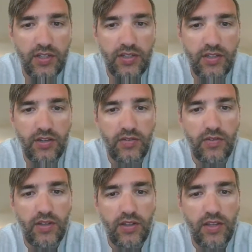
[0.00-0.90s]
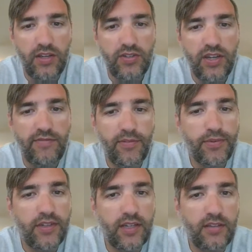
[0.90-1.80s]
So they usually have a
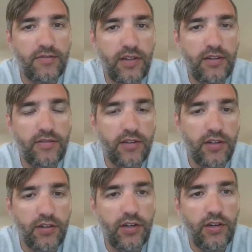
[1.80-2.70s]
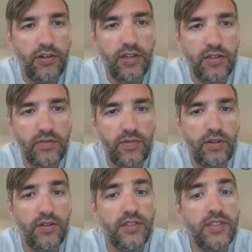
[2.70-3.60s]
protective covering or coating as
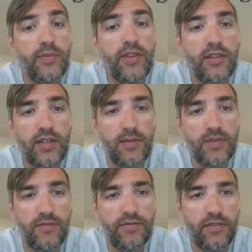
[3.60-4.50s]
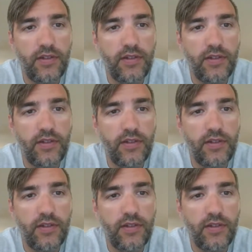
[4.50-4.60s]
well on some of the types of